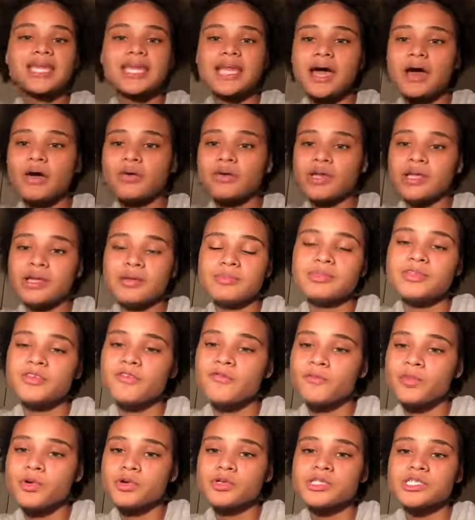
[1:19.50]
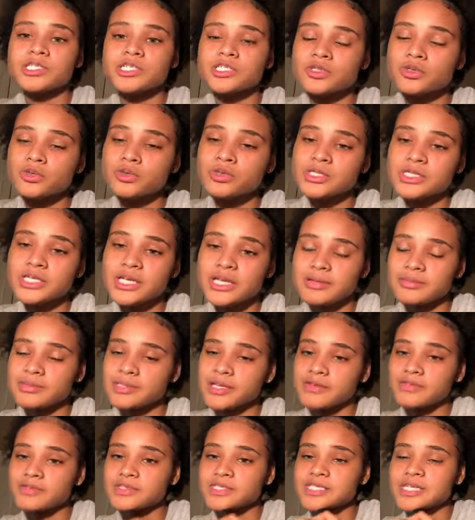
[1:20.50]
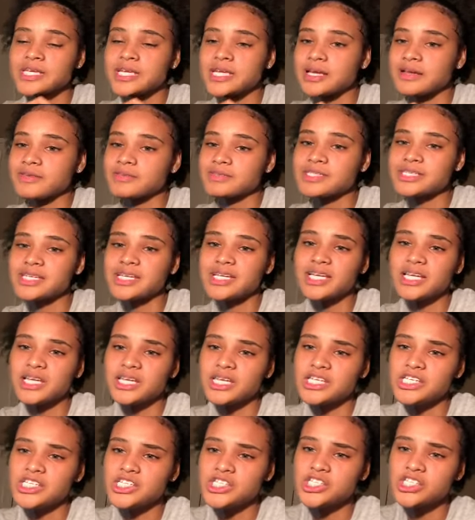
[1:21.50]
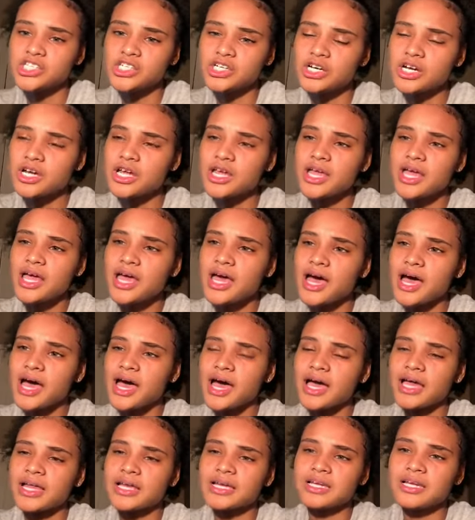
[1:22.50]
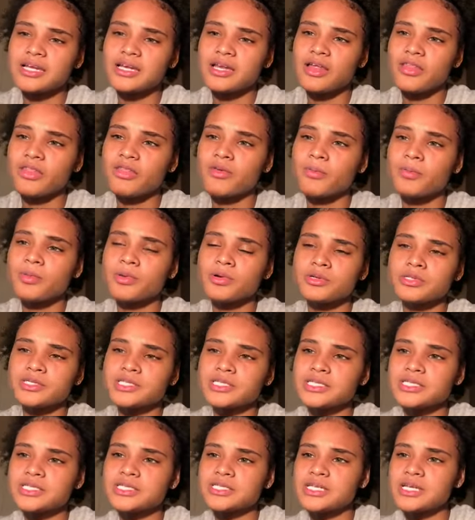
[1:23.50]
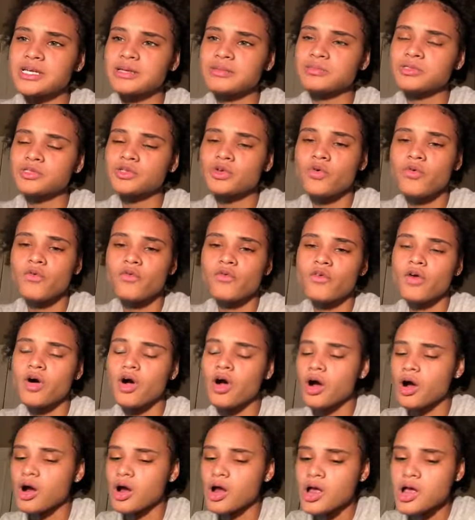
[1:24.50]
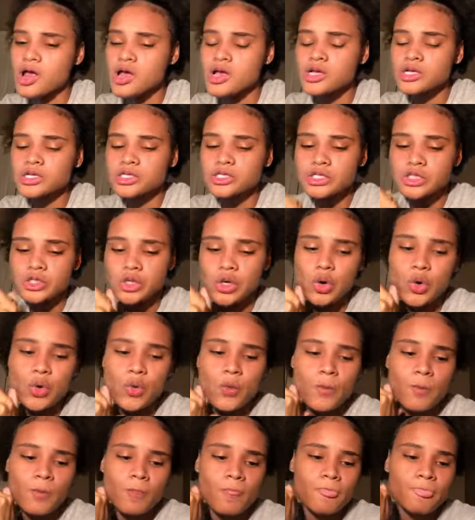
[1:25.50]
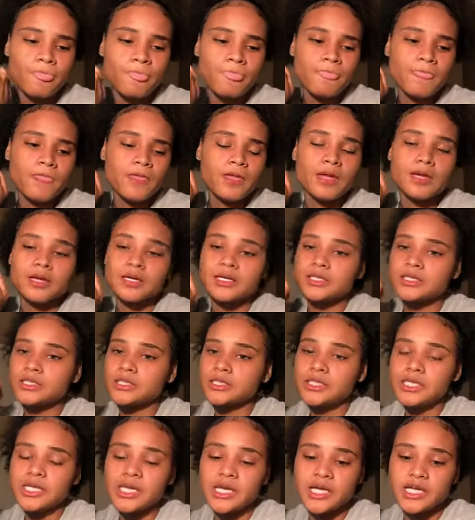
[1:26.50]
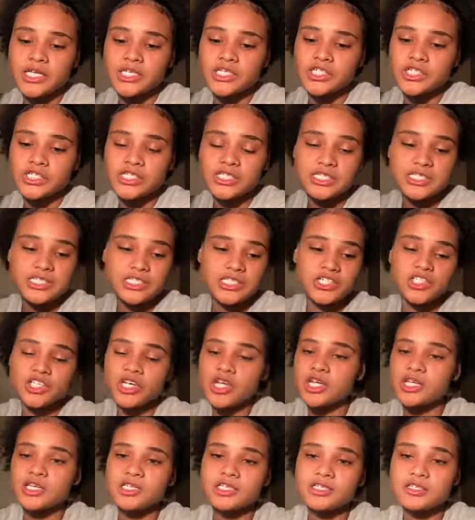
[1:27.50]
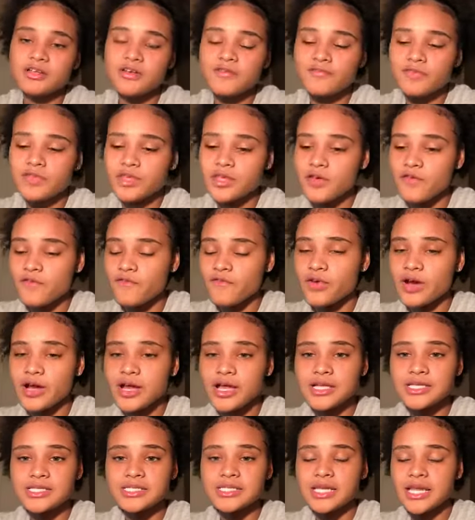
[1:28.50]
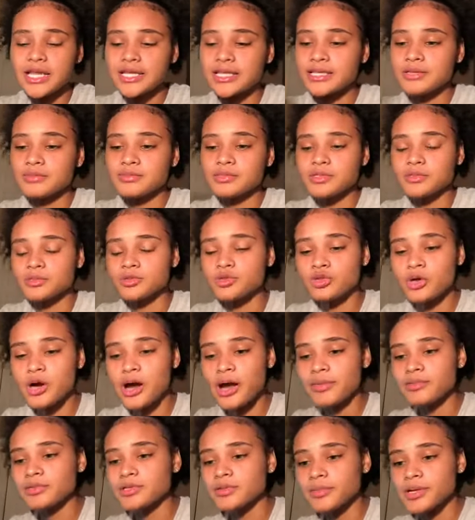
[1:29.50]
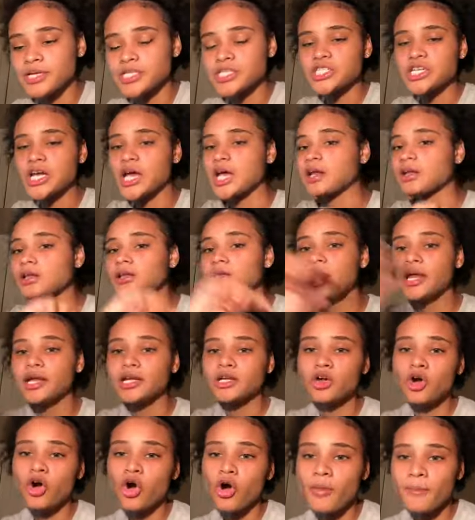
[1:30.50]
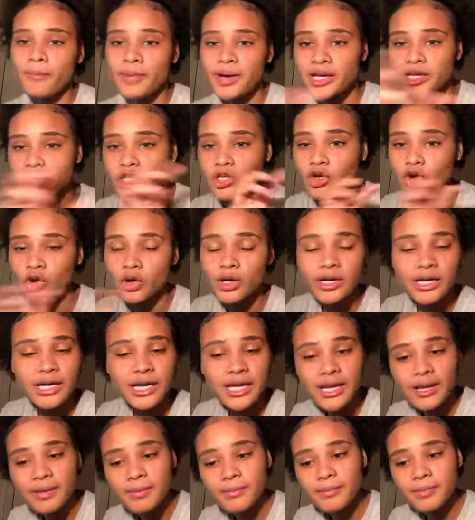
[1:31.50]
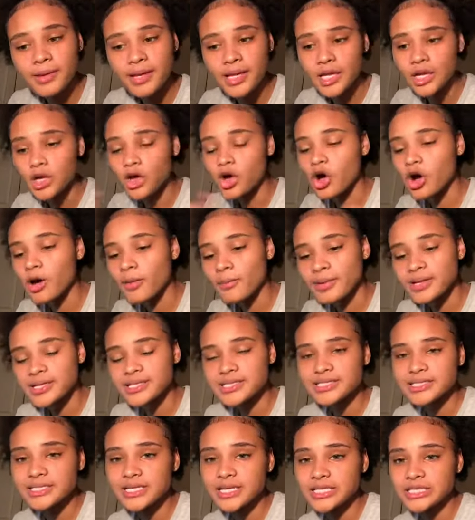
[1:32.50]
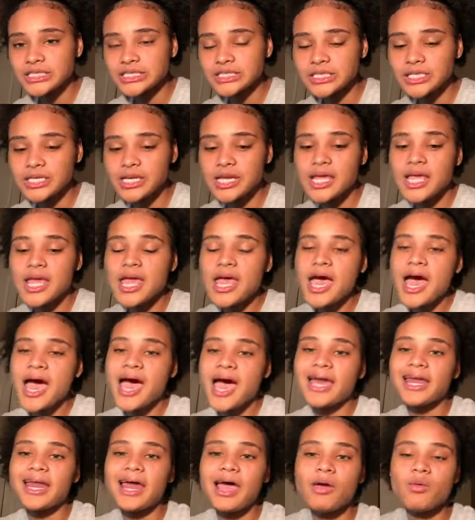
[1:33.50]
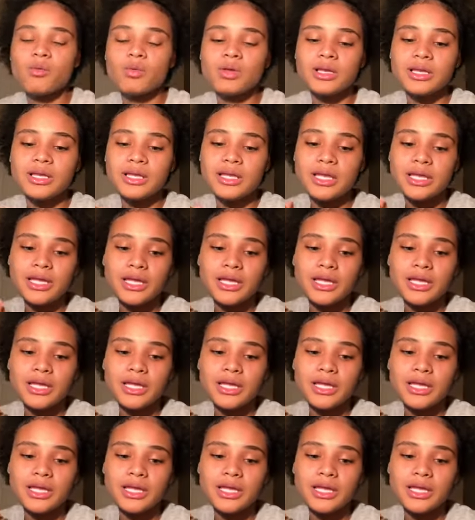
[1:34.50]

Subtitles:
down names of persons whose names I've seen. I've seen Alicia and another person's name so far. So yeah, just share your stuff to your friends, let them subscribe to my channel, and comment your name in the comment section, and I will